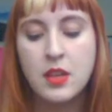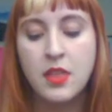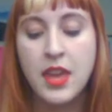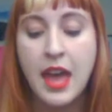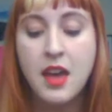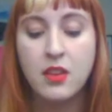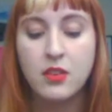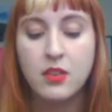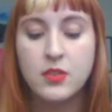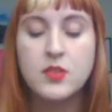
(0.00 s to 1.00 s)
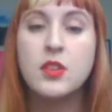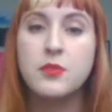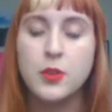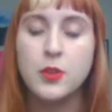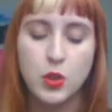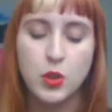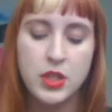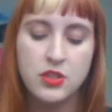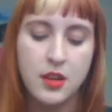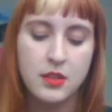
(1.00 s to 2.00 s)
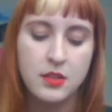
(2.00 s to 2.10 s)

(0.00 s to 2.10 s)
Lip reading: The L stood for Lucretia.